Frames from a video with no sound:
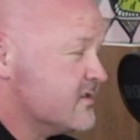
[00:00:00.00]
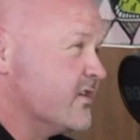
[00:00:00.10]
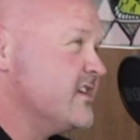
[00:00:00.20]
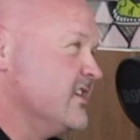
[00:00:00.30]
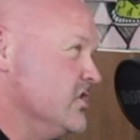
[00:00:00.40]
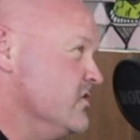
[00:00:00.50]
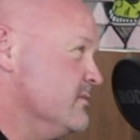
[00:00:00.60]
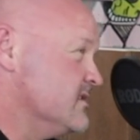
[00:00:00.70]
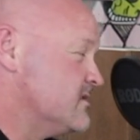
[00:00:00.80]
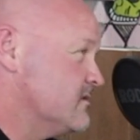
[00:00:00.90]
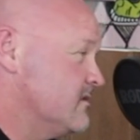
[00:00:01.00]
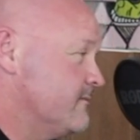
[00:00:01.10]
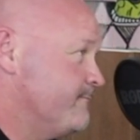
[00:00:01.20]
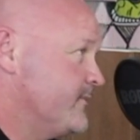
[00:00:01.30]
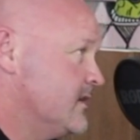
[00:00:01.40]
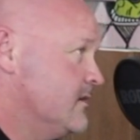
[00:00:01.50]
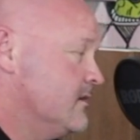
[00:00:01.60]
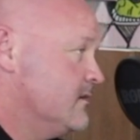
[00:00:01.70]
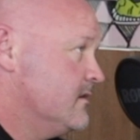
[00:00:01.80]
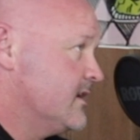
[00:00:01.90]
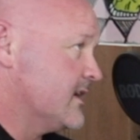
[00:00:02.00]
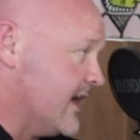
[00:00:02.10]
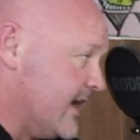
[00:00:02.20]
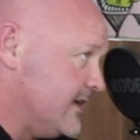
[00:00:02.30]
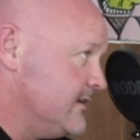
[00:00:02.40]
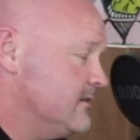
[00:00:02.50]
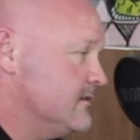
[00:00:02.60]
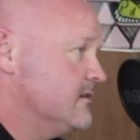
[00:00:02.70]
So I think in humans, and again,